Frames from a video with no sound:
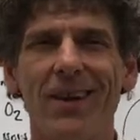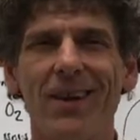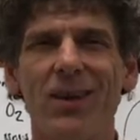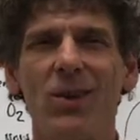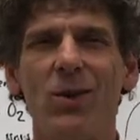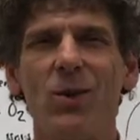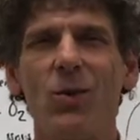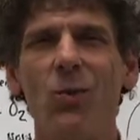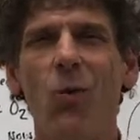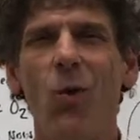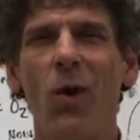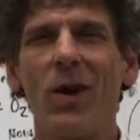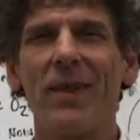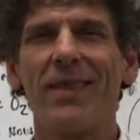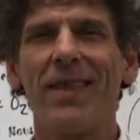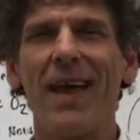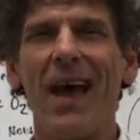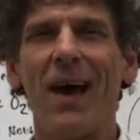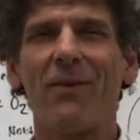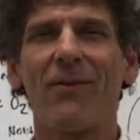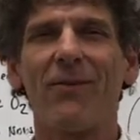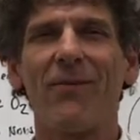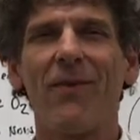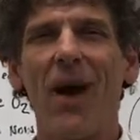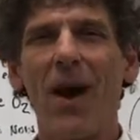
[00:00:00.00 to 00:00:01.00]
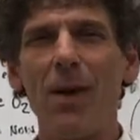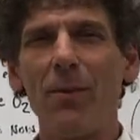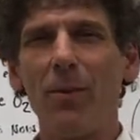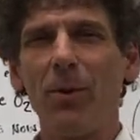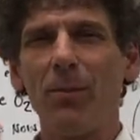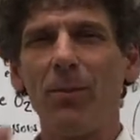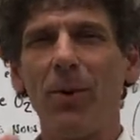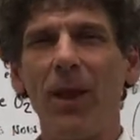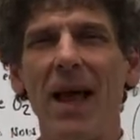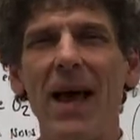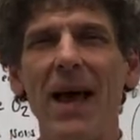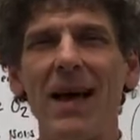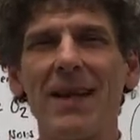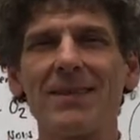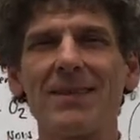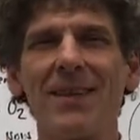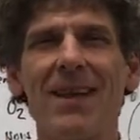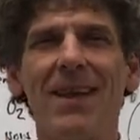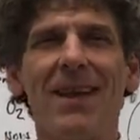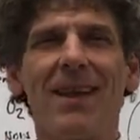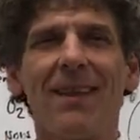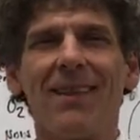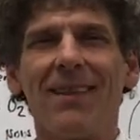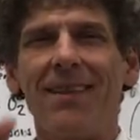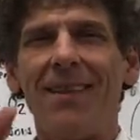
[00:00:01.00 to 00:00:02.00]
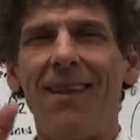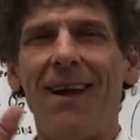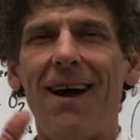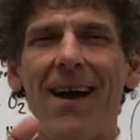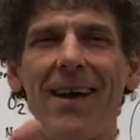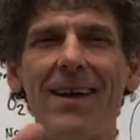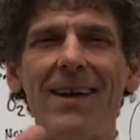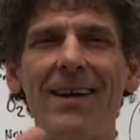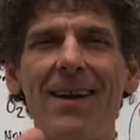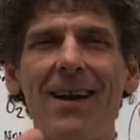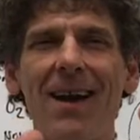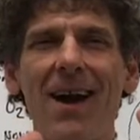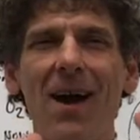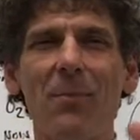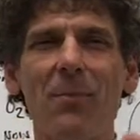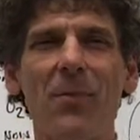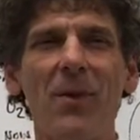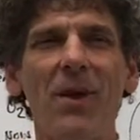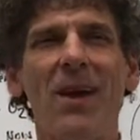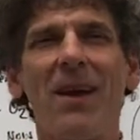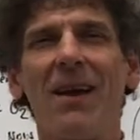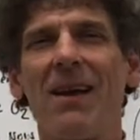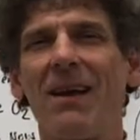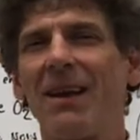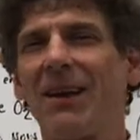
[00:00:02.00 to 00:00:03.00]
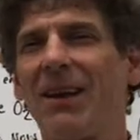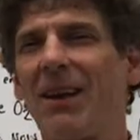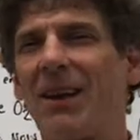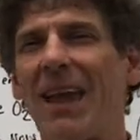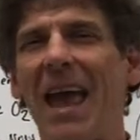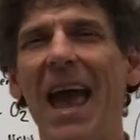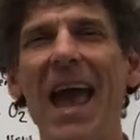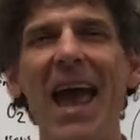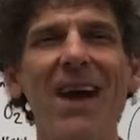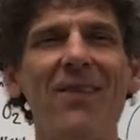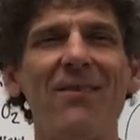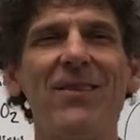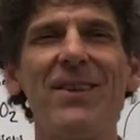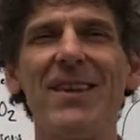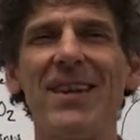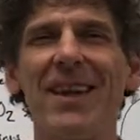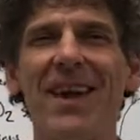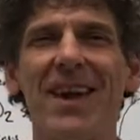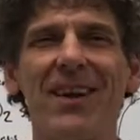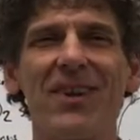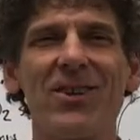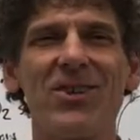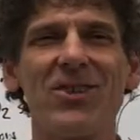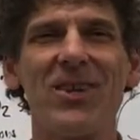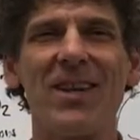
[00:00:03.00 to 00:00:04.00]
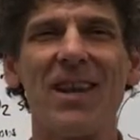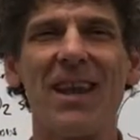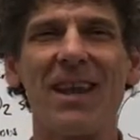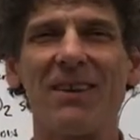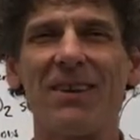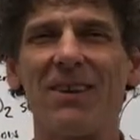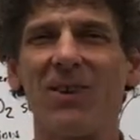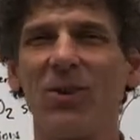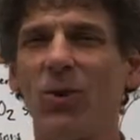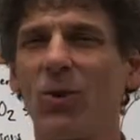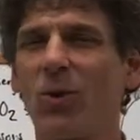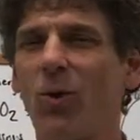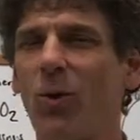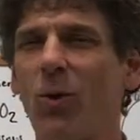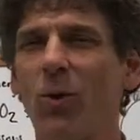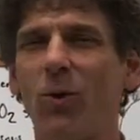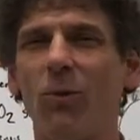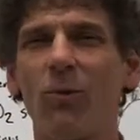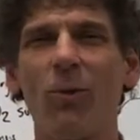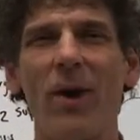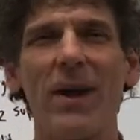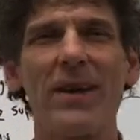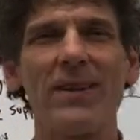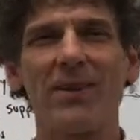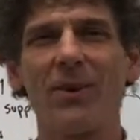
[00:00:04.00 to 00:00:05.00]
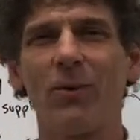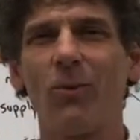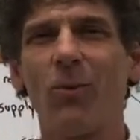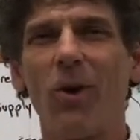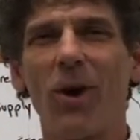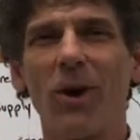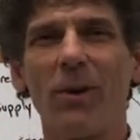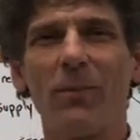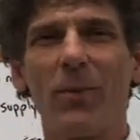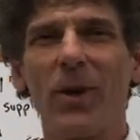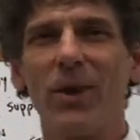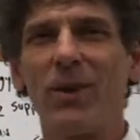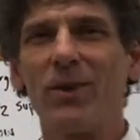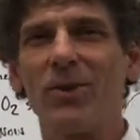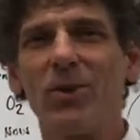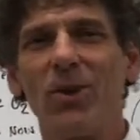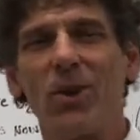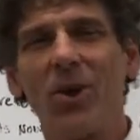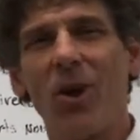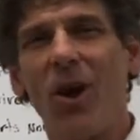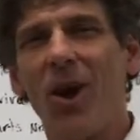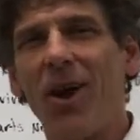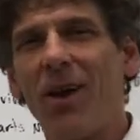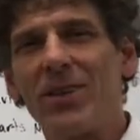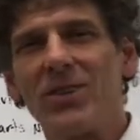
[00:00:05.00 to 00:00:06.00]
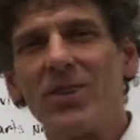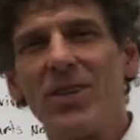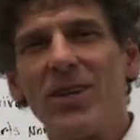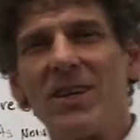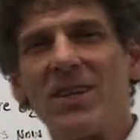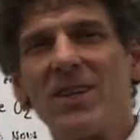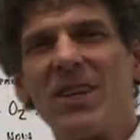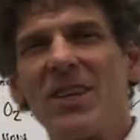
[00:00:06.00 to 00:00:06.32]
You want that fibroblast lining up, having the energy and going right to work building your collagen